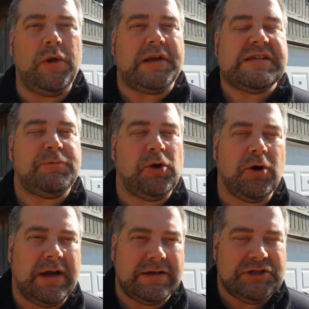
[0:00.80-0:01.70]
When
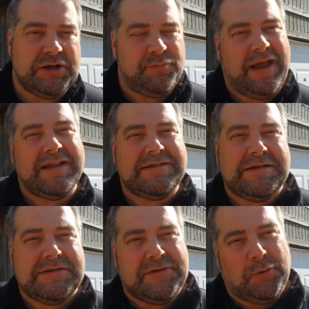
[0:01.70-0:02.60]
exploring
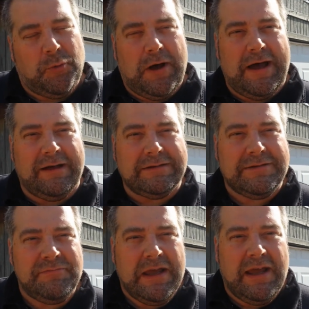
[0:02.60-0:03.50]
chimpanzees in the
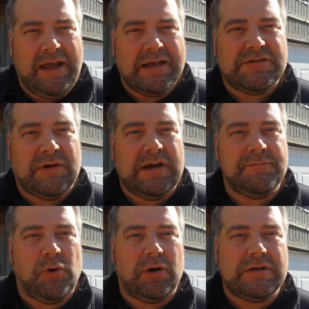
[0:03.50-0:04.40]
wild, it's
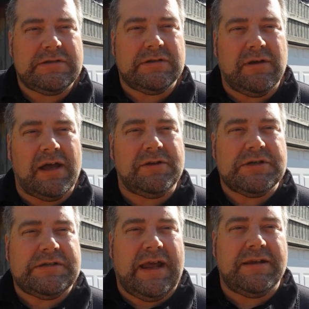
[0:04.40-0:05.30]
very important to
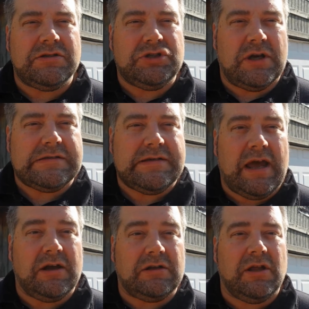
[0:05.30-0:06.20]
understand just
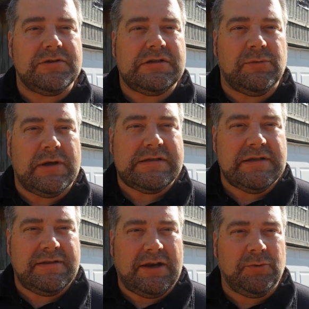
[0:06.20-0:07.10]
how close to
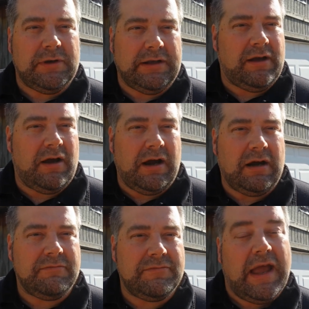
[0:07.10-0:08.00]
us that they really
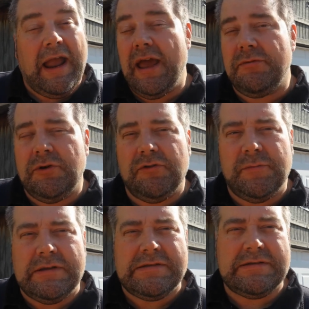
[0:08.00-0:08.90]
are. The hand
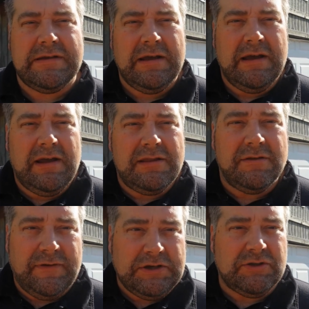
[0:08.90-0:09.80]
movements,
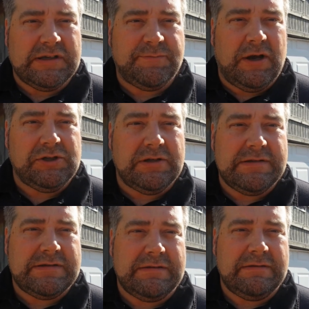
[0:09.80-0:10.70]
the facial
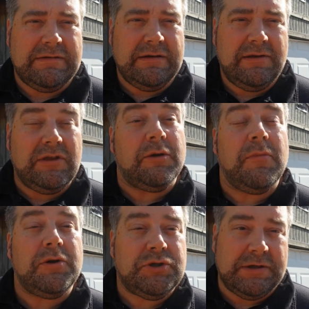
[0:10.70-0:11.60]
expressions, the
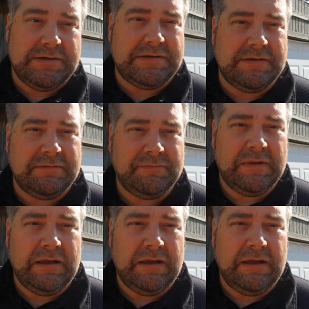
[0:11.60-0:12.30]
emotions.